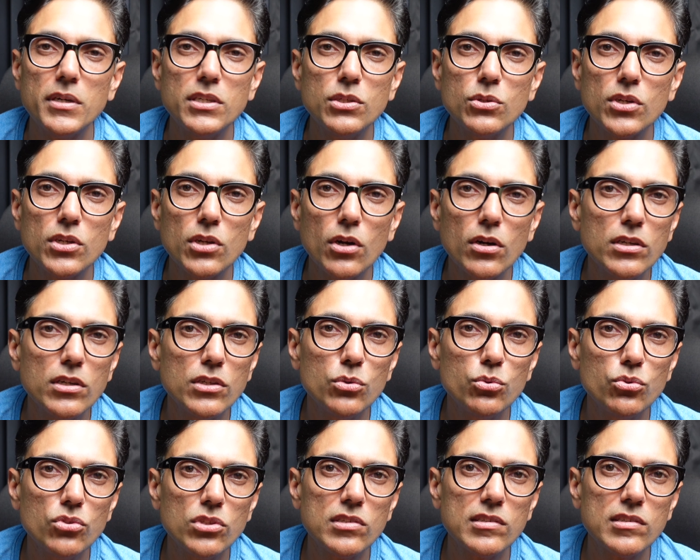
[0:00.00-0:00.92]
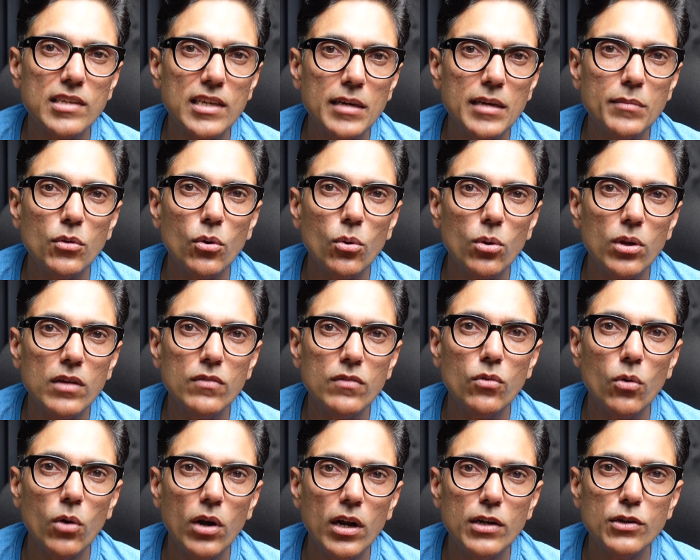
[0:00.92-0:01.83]
you cannot use the same olive
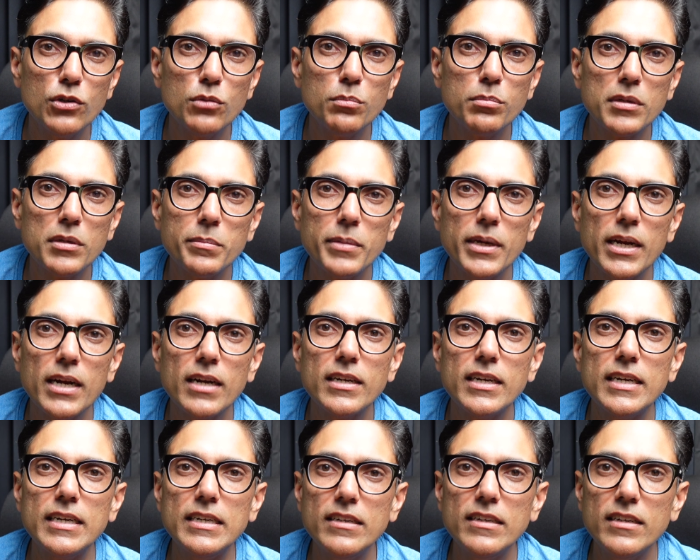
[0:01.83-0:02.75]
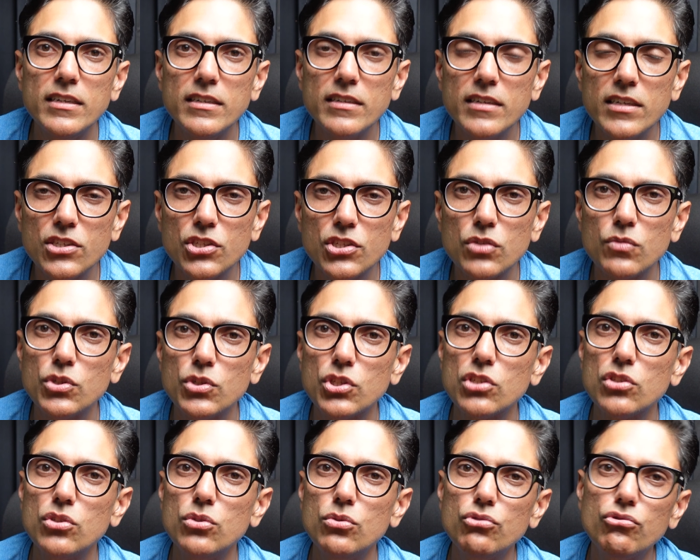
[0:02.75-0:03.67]
oil to prepare an Indian dish which
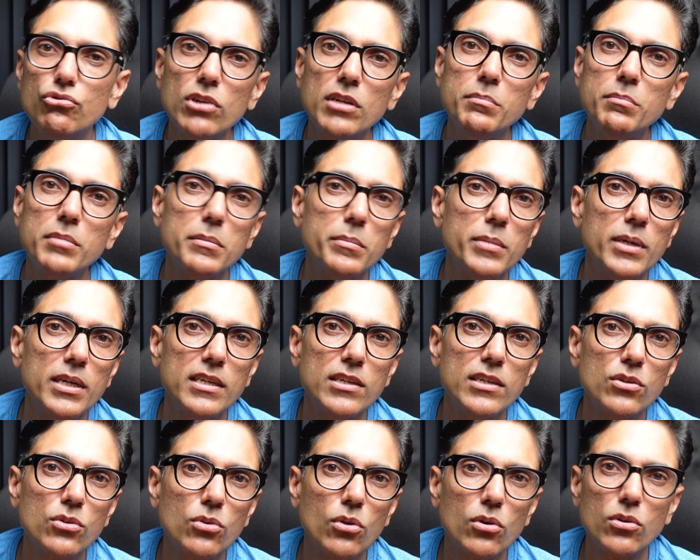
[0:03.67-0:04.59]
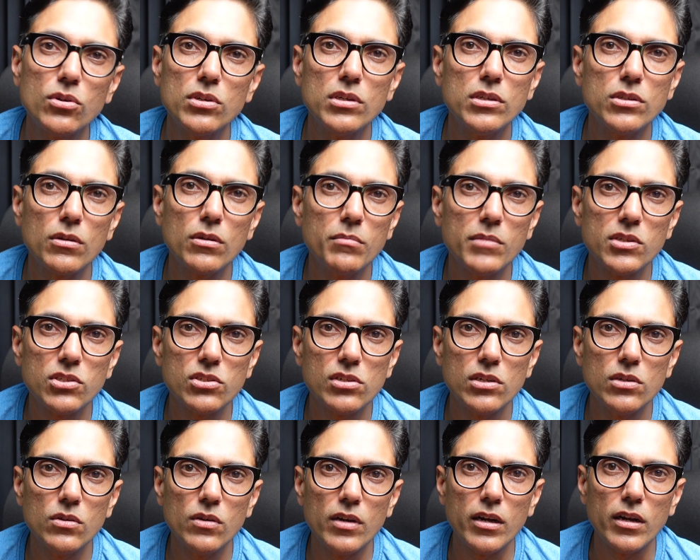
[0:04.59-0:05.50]
is usually prepared in coconut or
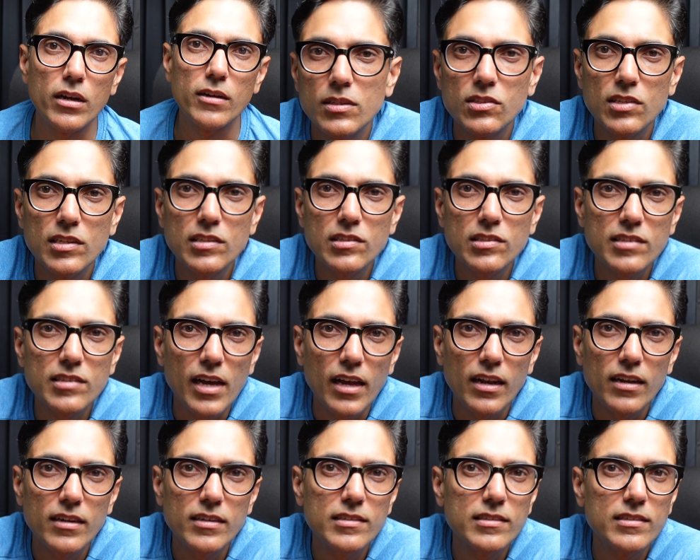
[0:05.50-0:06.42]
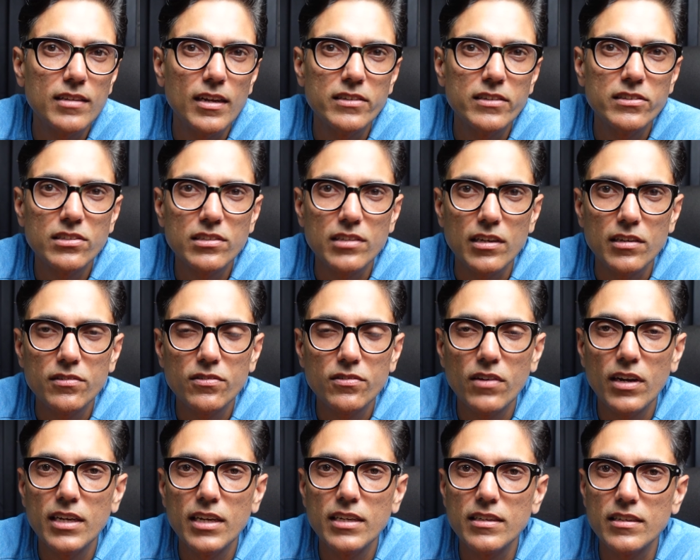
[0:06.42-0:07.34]
mustard oil. Since salads and stir
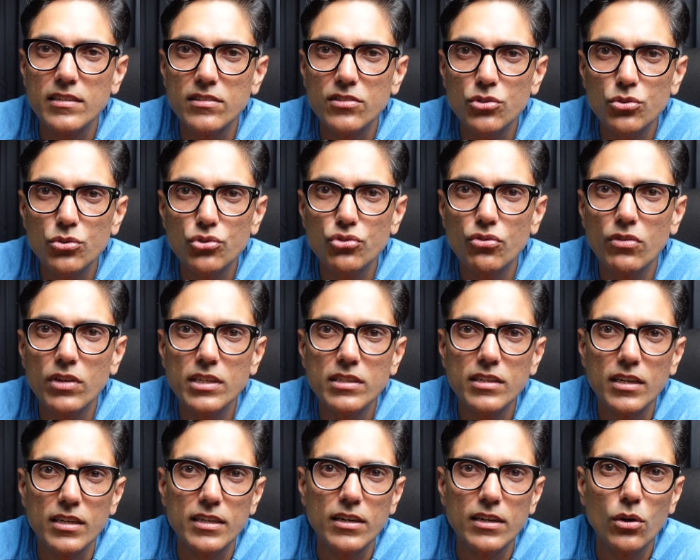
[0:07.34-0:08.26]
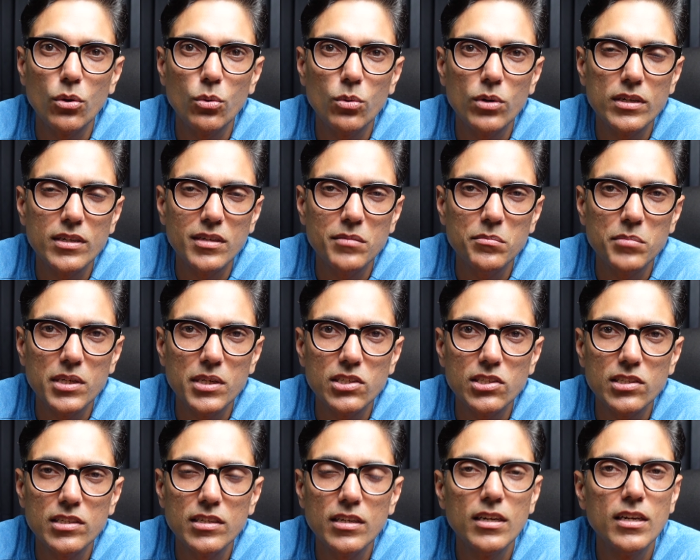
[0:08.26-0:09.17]
frying is usually done at lower
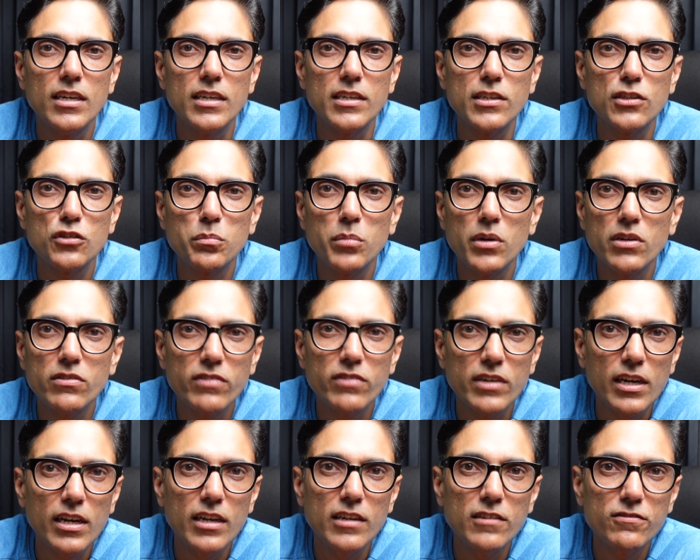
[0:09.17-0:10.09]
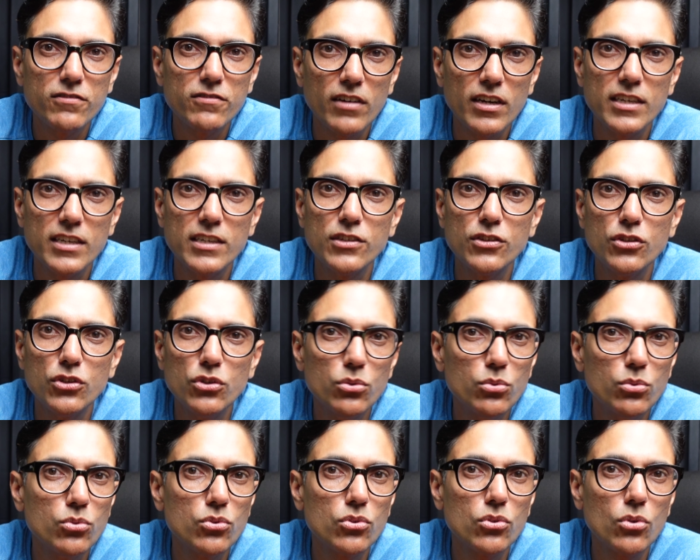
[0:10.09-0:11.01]
temperature, it is perfectly fine to
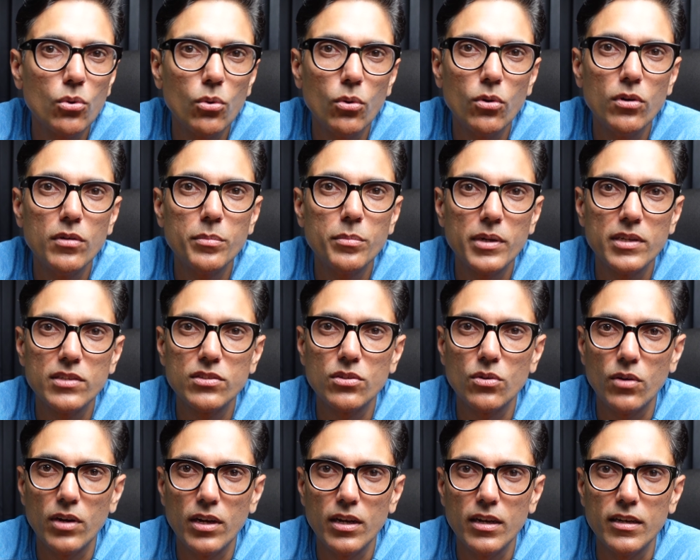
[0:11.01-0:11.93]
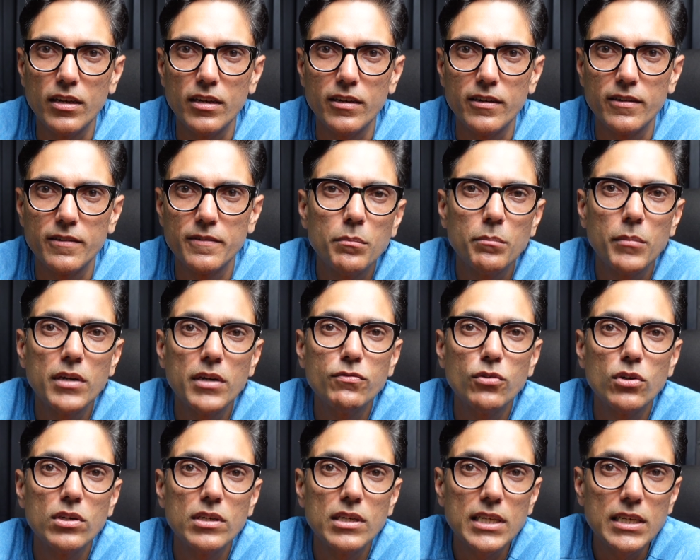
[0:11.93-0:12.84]
use cold press oil here. But
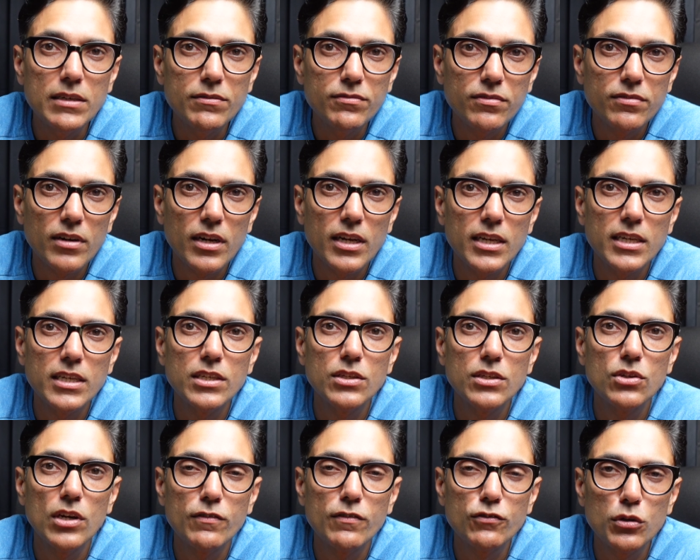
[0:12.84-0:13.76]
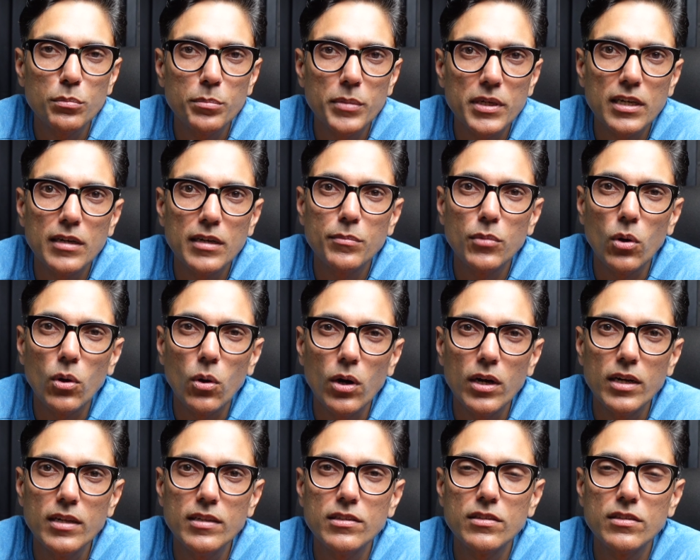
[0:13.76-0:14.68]
for deep frying, you have to pick up
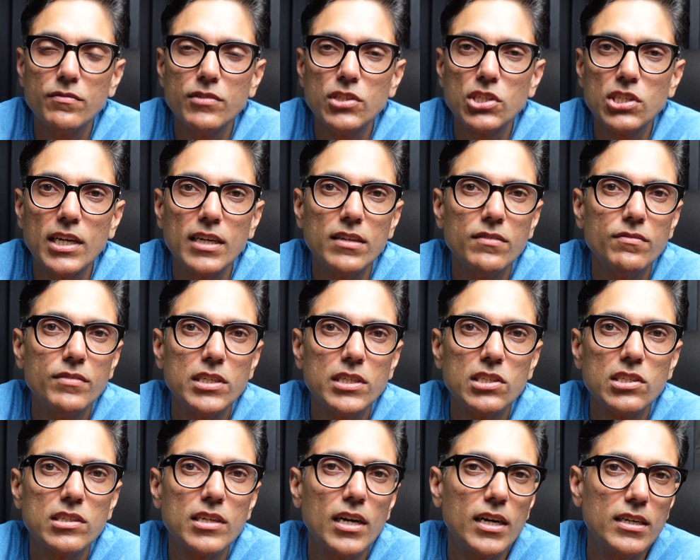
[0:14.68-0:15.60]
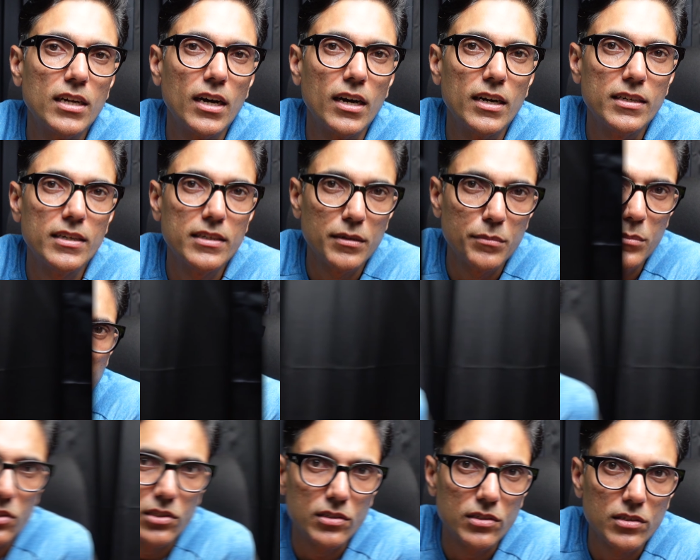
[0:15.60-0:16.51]
oils which can withstand high
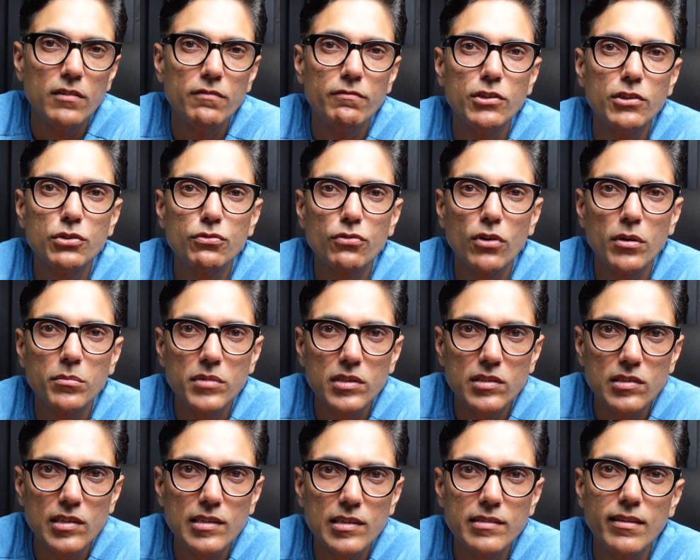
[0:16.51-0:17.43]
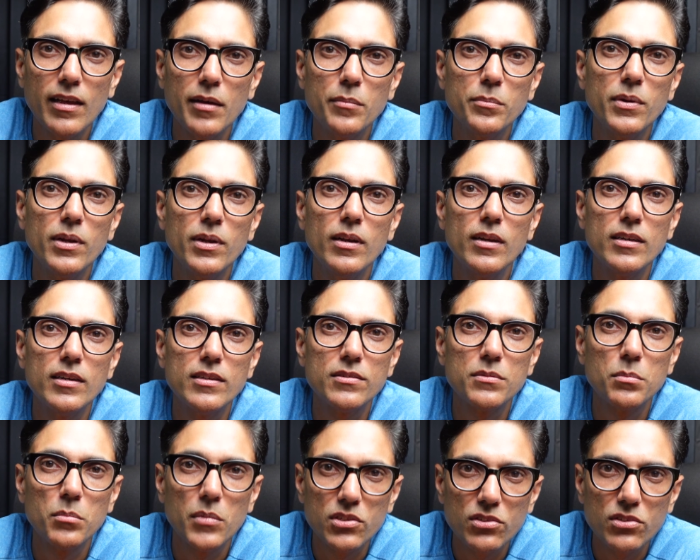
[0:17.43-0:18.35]
temperature, which from this example
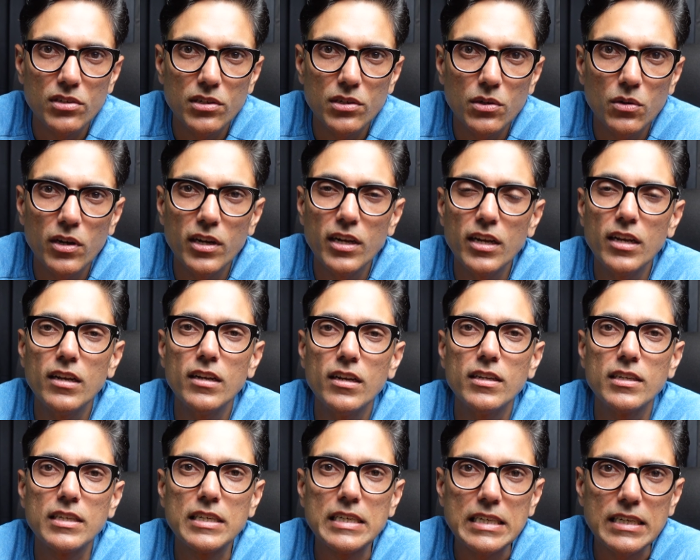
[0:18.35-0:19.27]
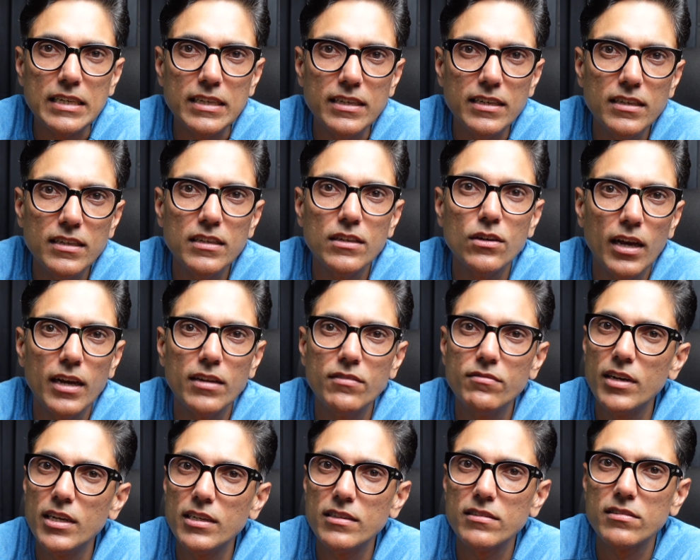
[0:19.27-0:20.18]
is mustard oil, ghee, and
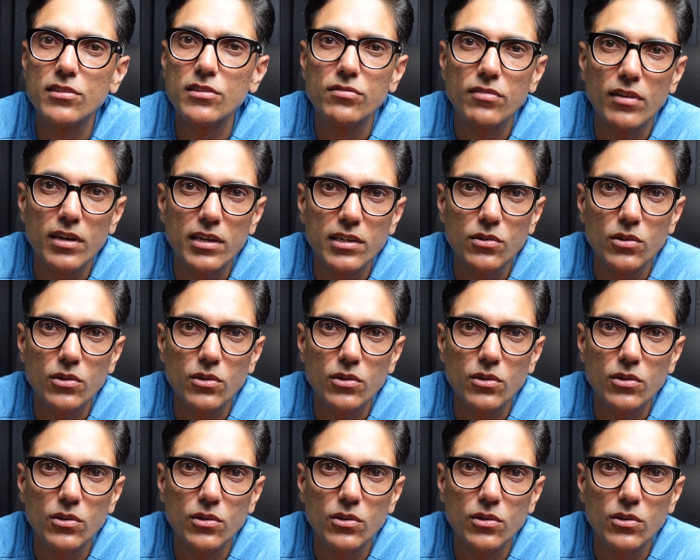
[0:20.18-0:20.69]
various refined